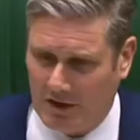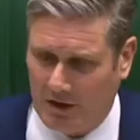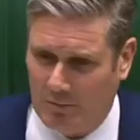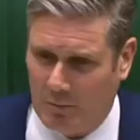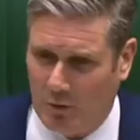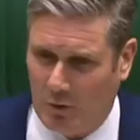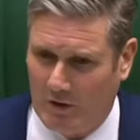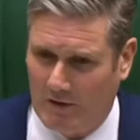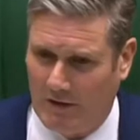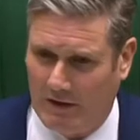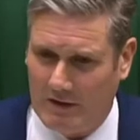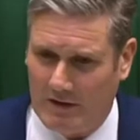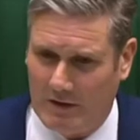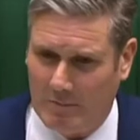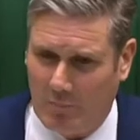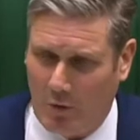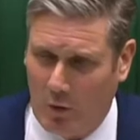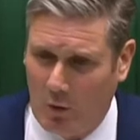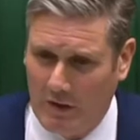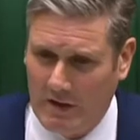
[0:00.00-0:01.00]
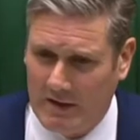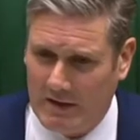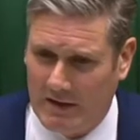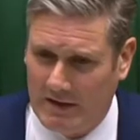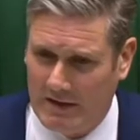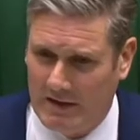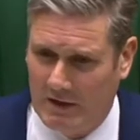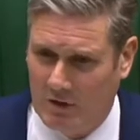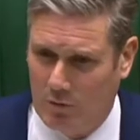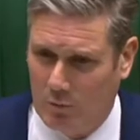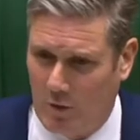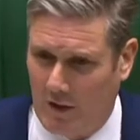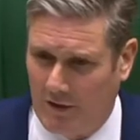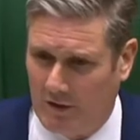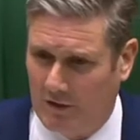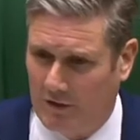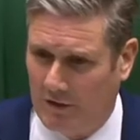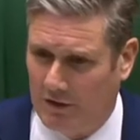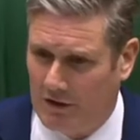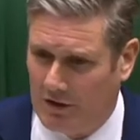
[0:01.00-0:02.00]
a poor defence. The point isn't
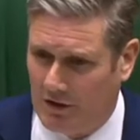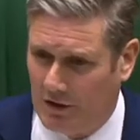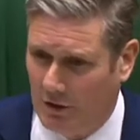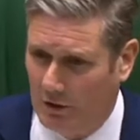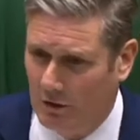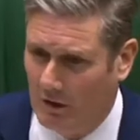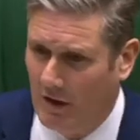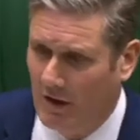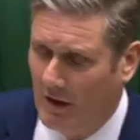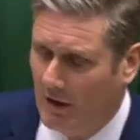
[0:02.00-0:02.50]
whether the children